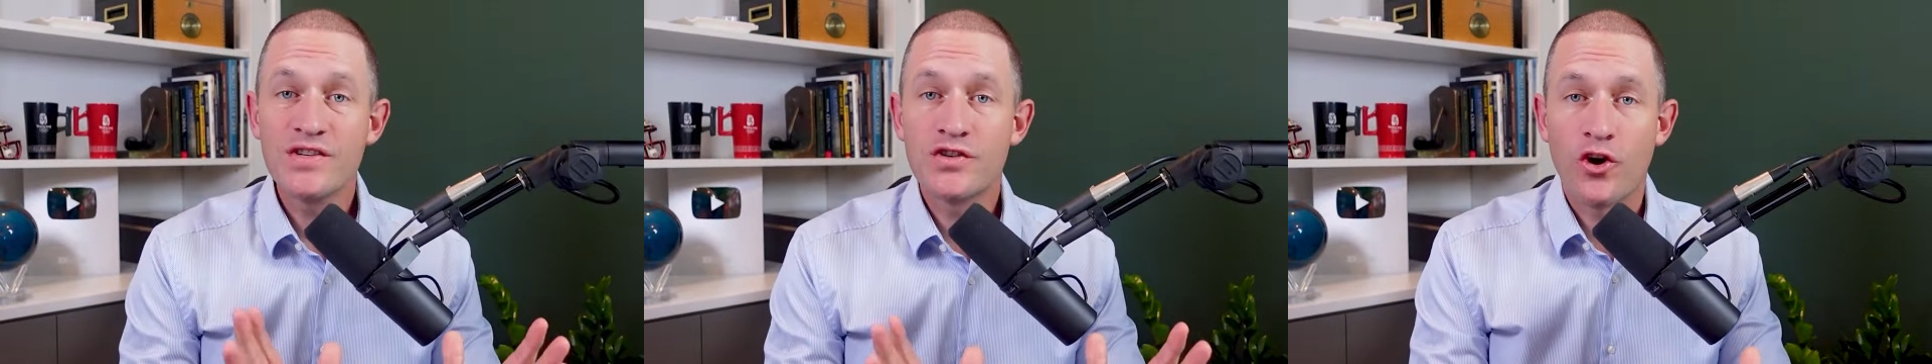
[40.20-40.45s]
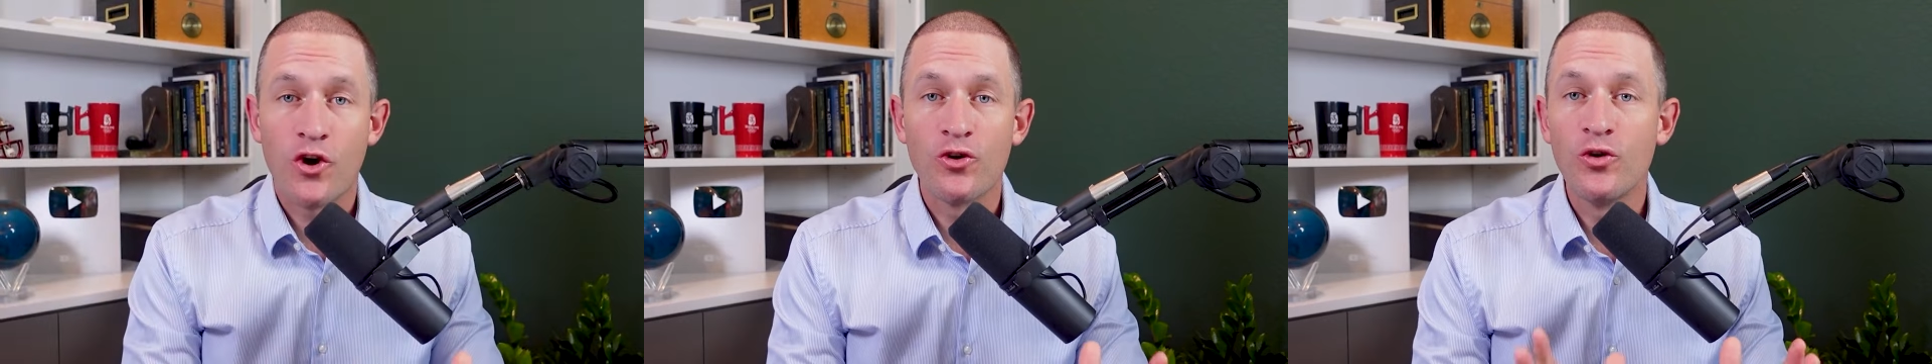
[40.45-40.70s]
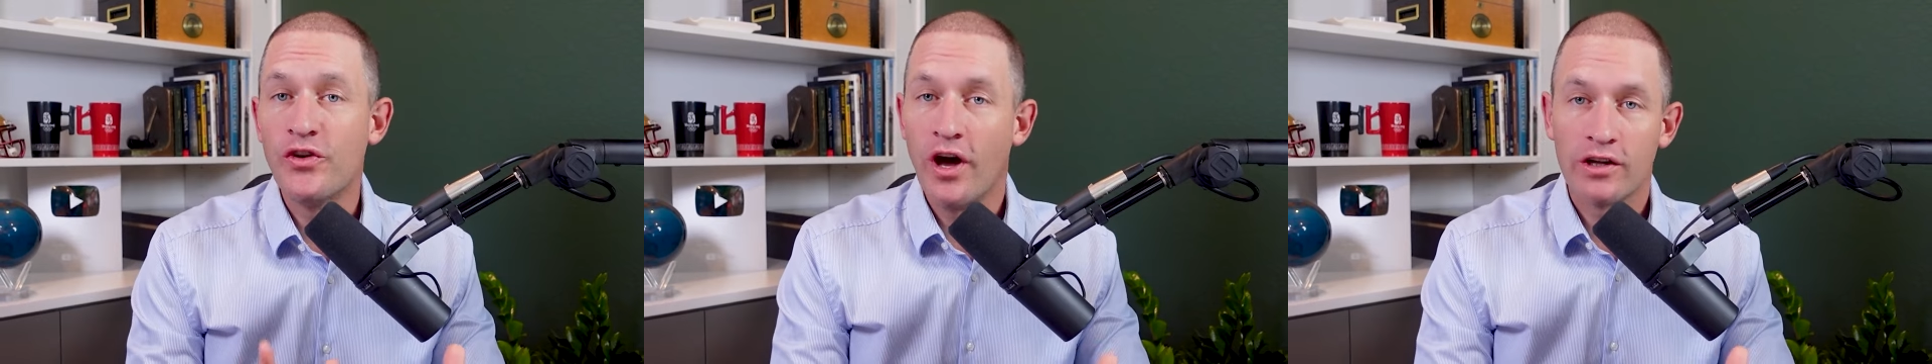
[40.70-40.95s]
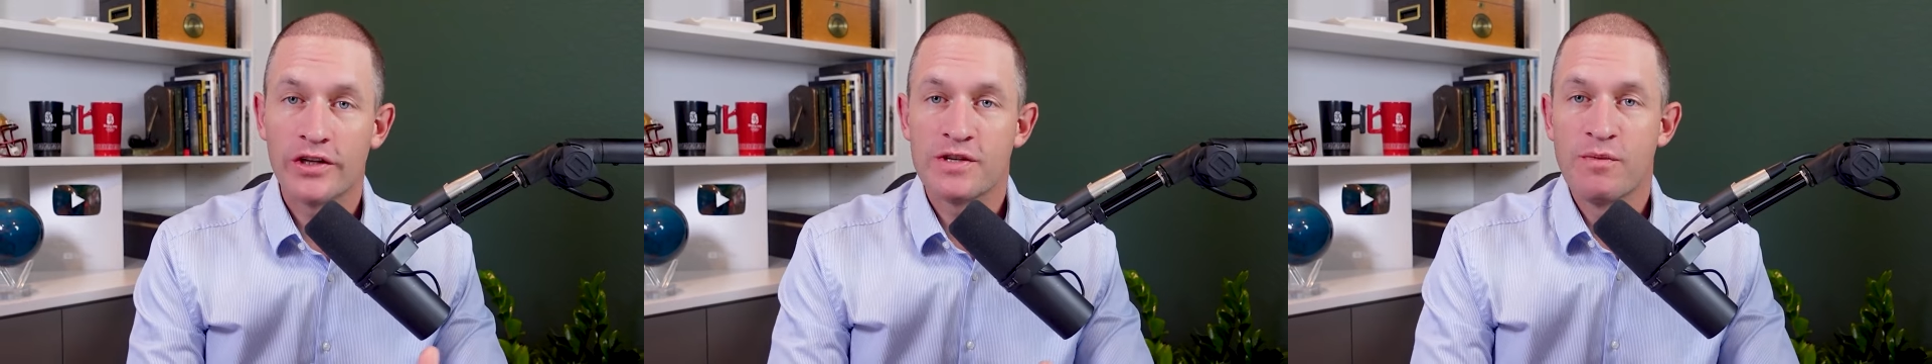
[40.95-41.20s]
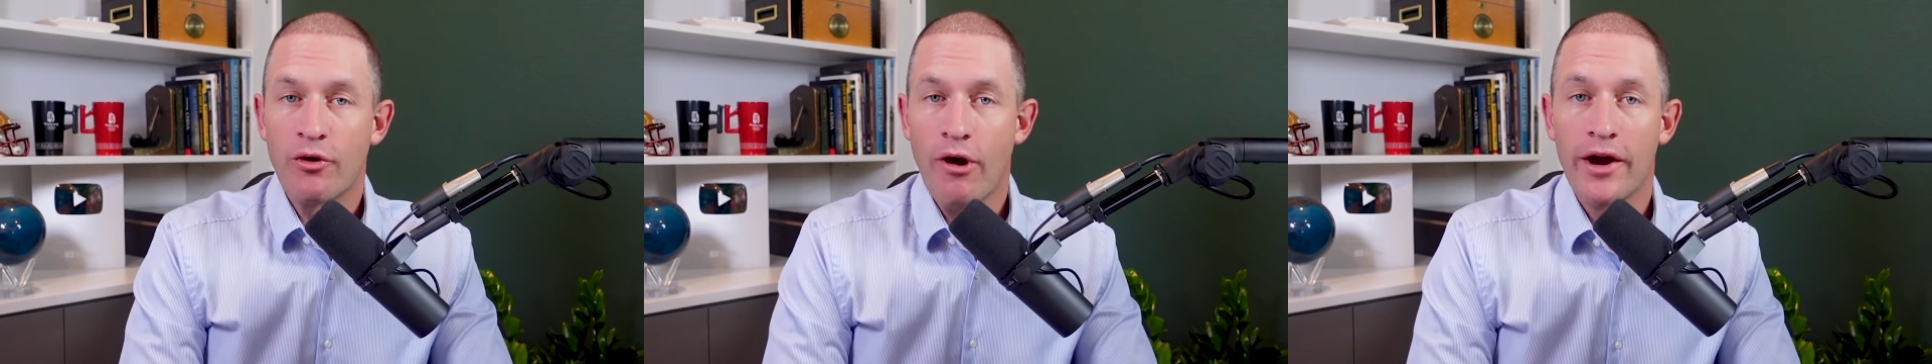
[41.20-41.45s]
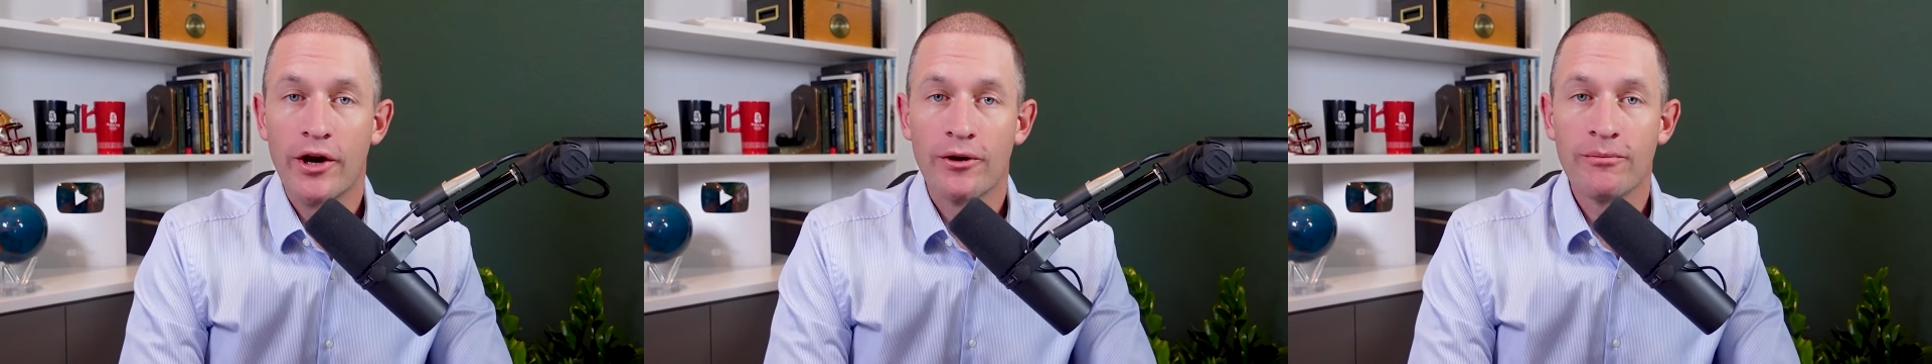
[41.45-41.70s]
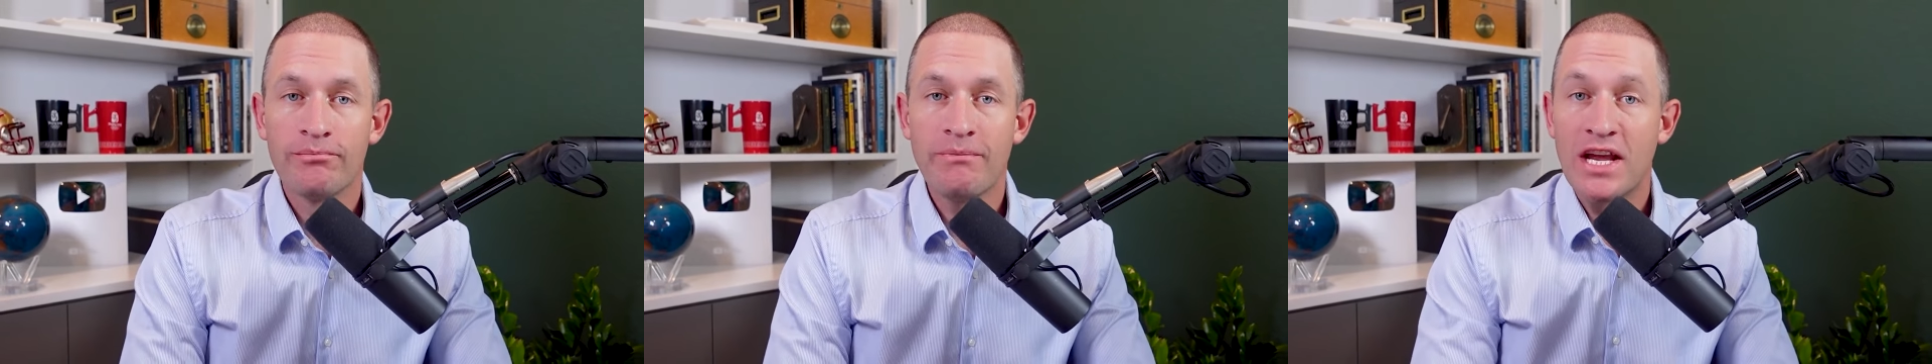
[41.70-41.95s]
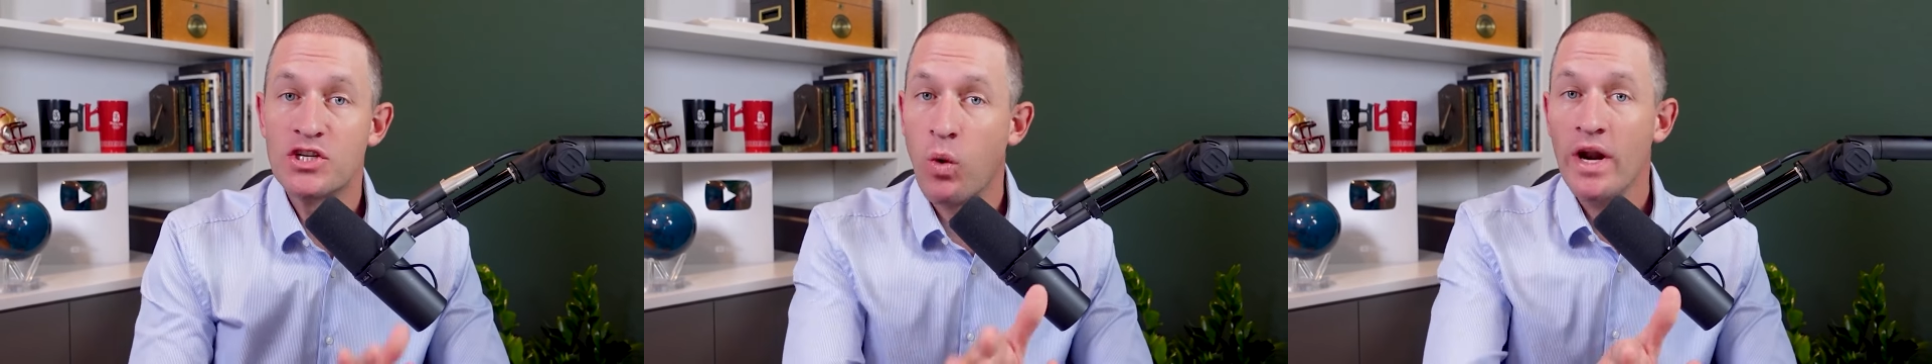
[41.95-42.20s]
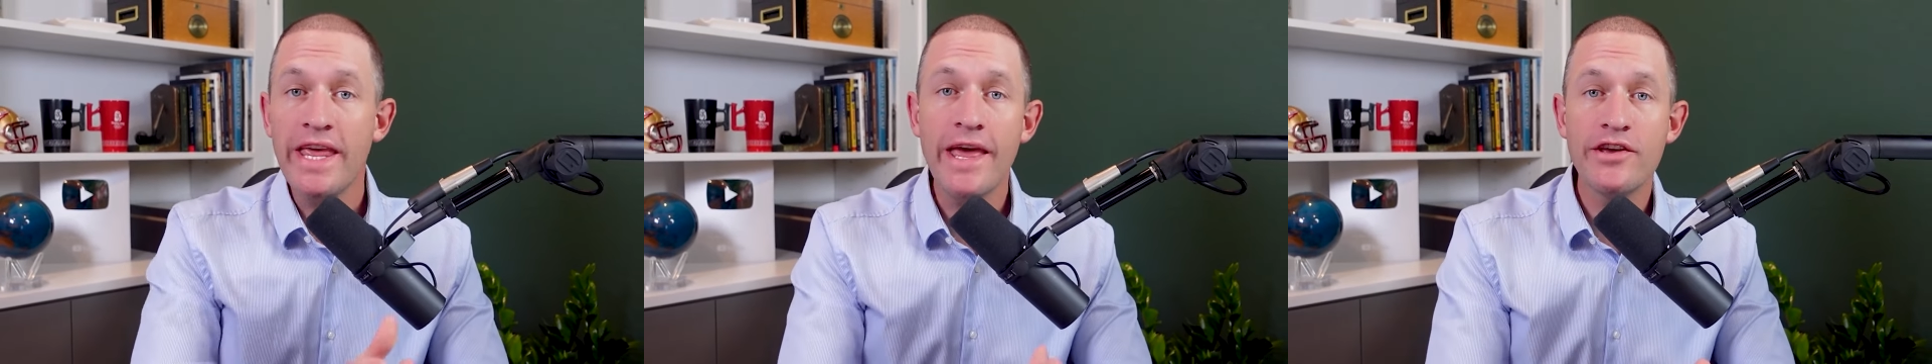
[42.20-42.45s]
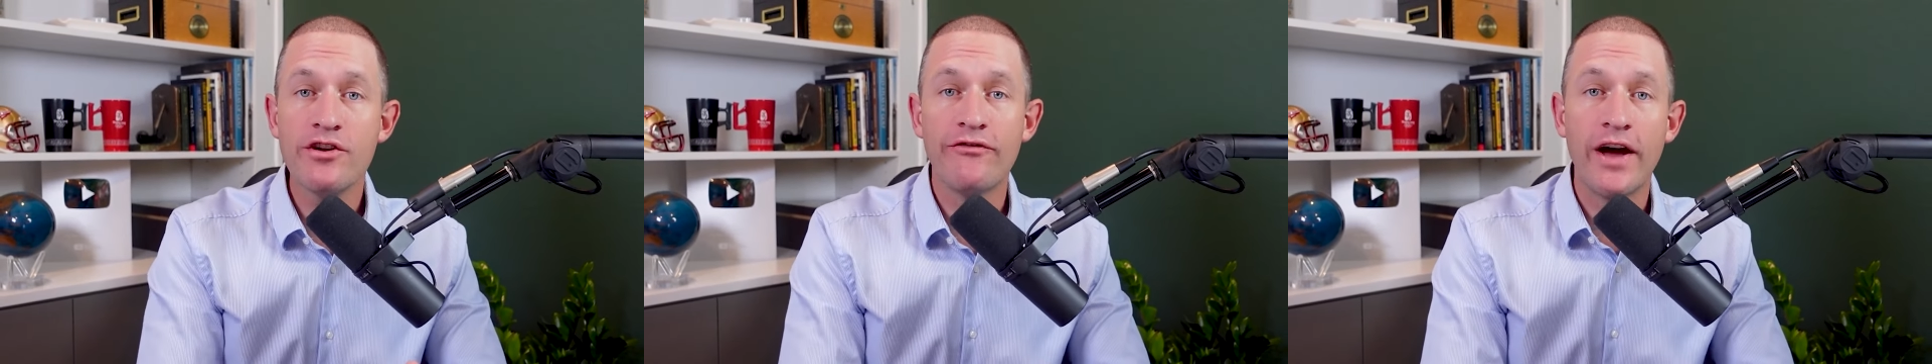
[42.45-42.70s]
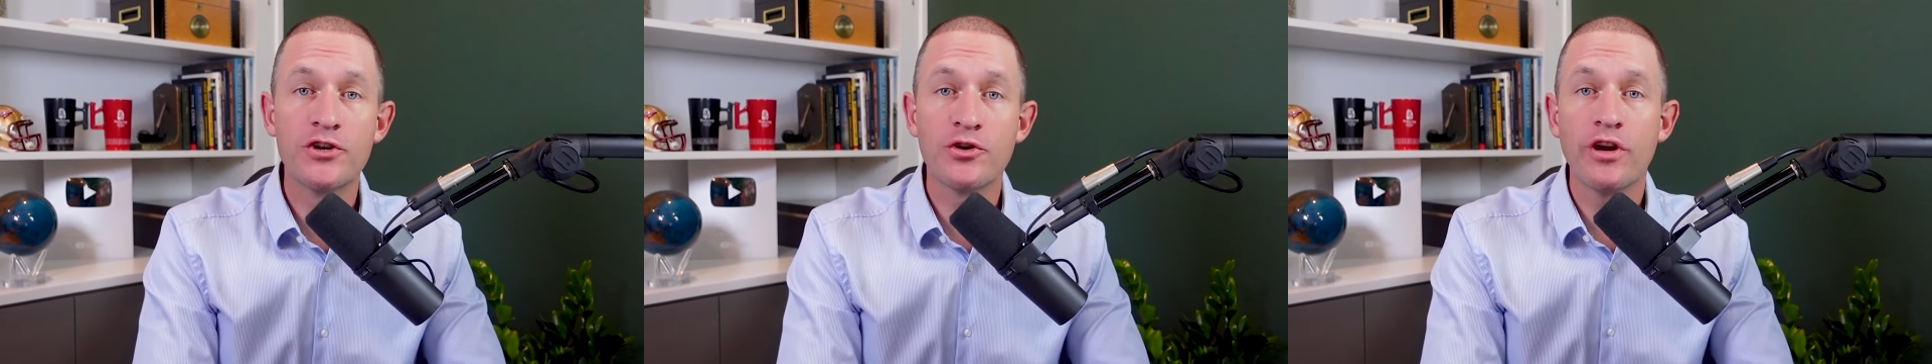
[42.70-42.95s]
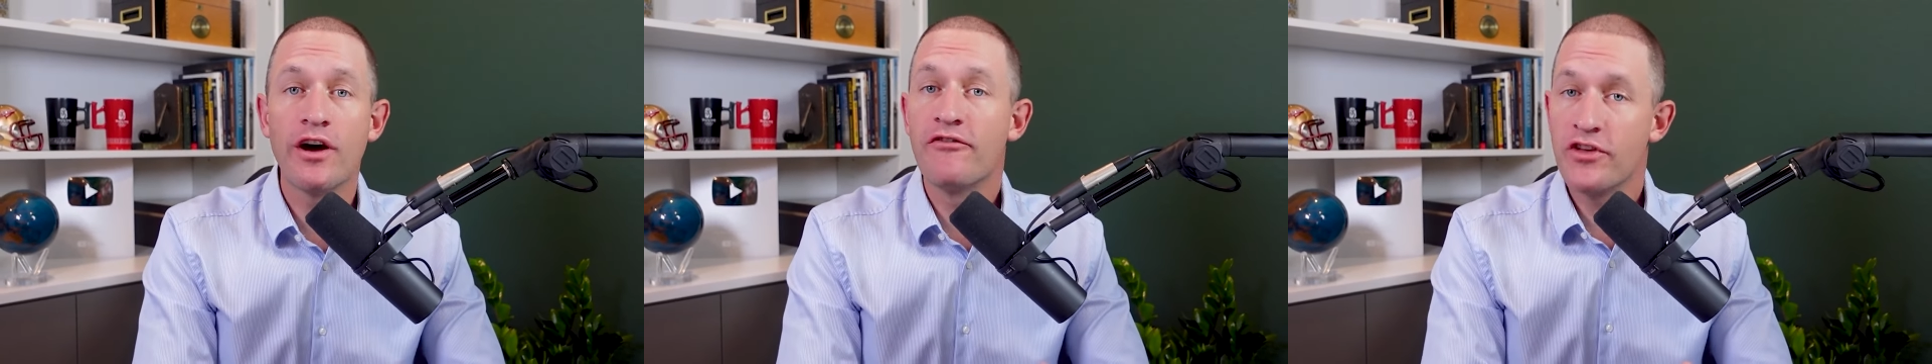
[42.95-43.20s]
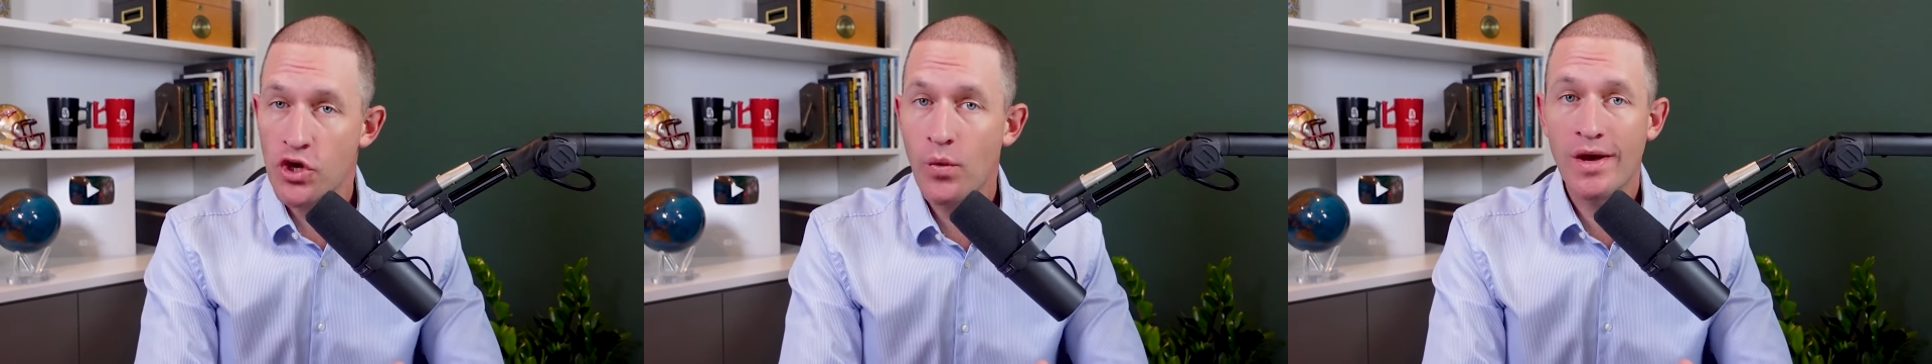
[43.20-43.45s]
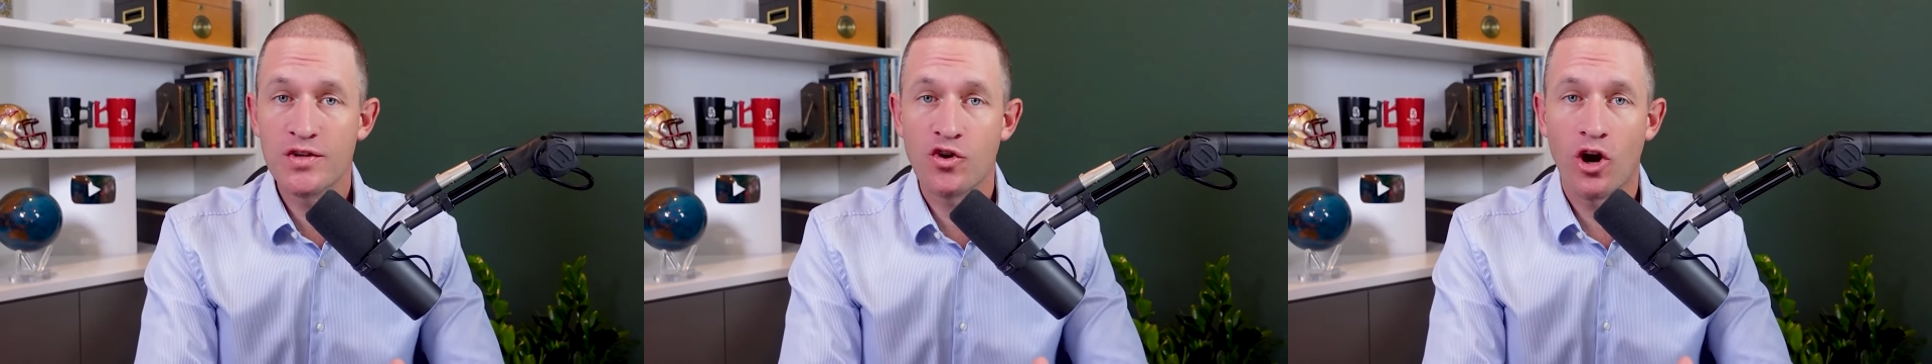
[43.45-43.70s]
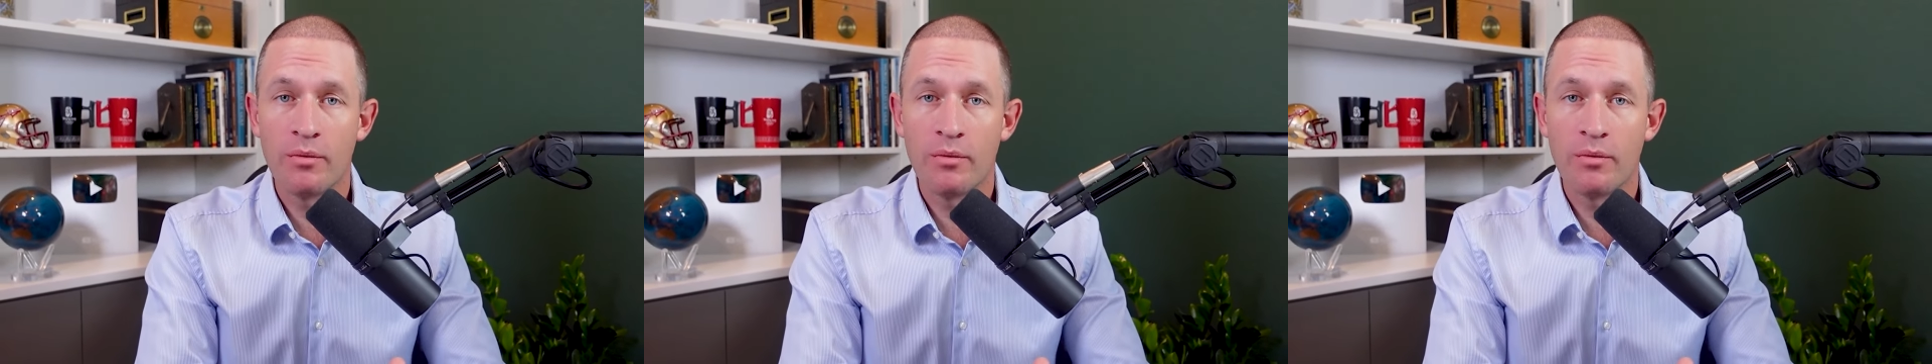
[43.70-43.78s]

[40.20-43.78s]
is Colonel Douglas McGregor, a 28 year veteran of the U.S.